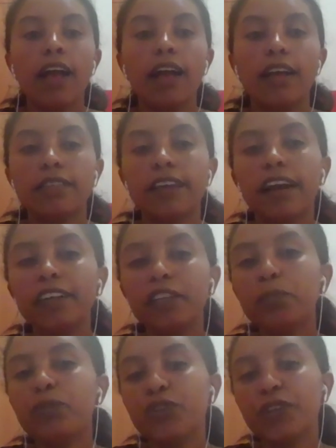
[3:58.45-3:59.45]
They are
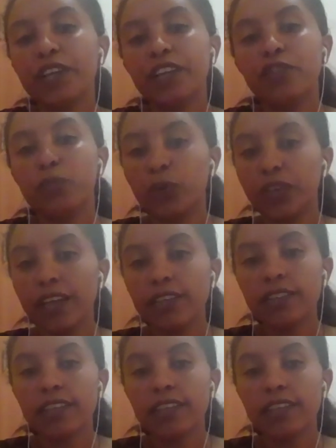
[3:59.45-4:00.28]
deep generative models,